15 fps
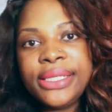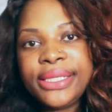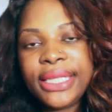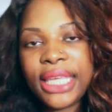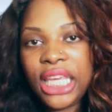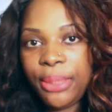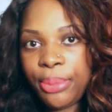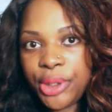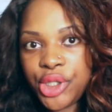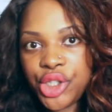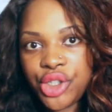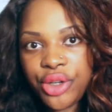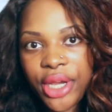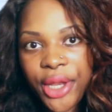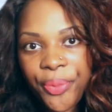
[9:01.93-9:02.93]
to keep it
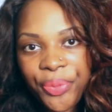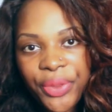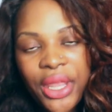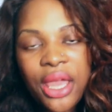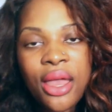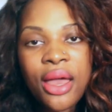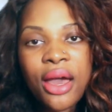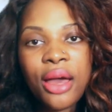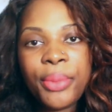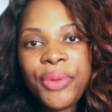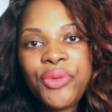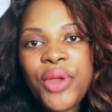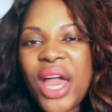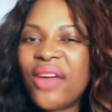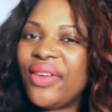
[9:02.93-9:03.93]
straight. Um,
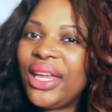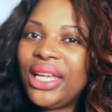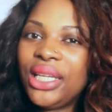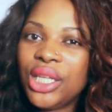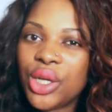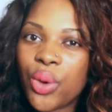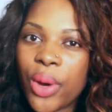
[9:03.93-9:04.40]
if you have any